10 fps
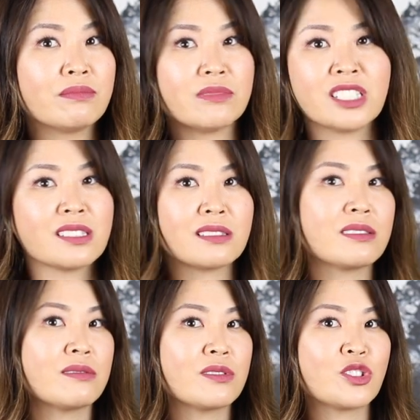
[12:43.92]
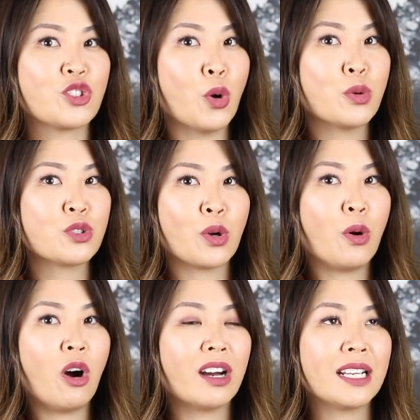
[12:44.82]
just so, so
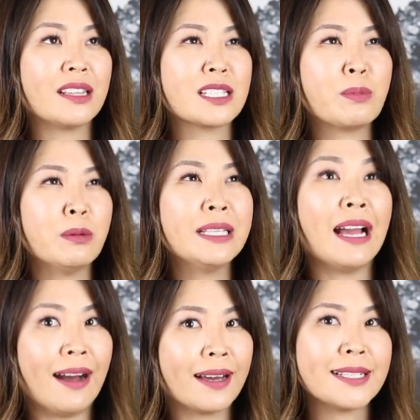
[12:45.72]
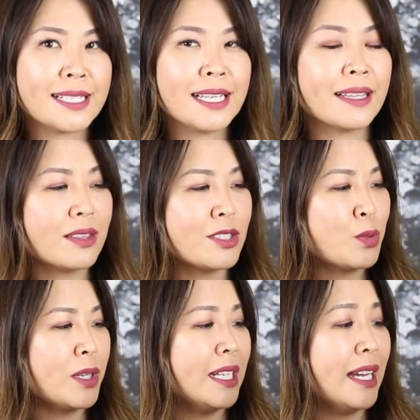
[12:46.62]
hot. And that's probably harder to get than the
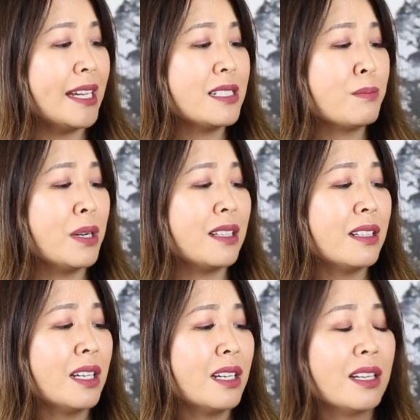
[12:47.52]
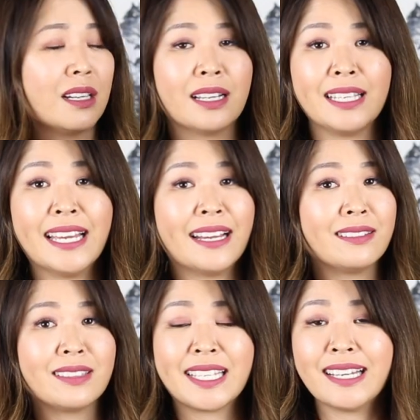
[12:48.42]
28. But yeah,
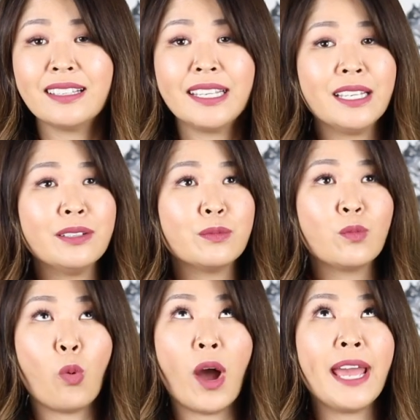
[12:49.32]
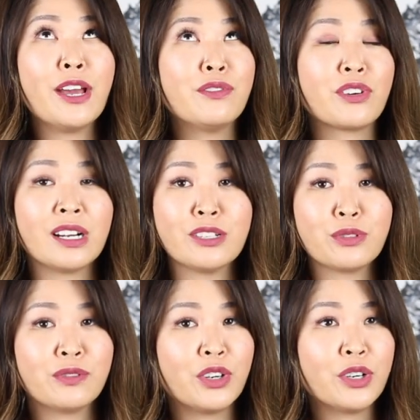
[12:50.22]
Kelly, way over
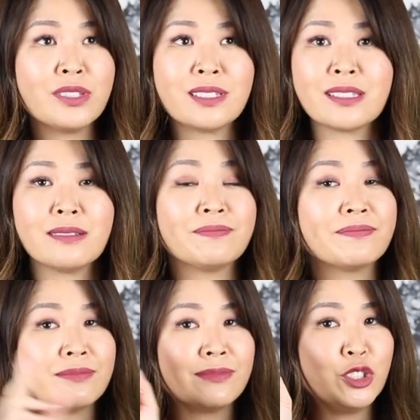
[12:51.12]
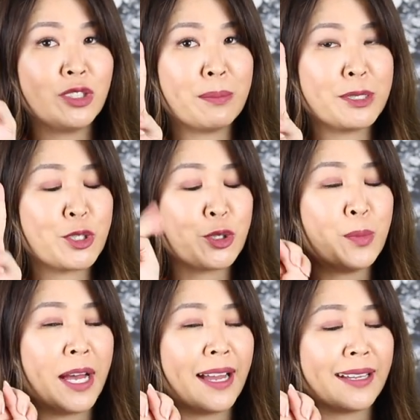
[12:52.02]
100 votes, your number 2
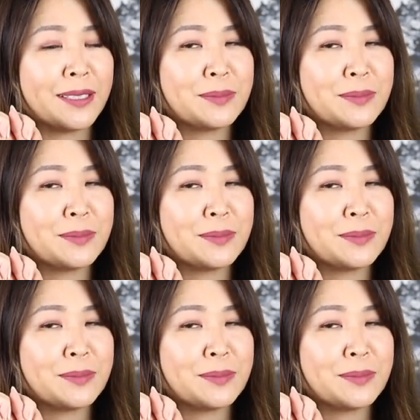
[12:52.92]
bag.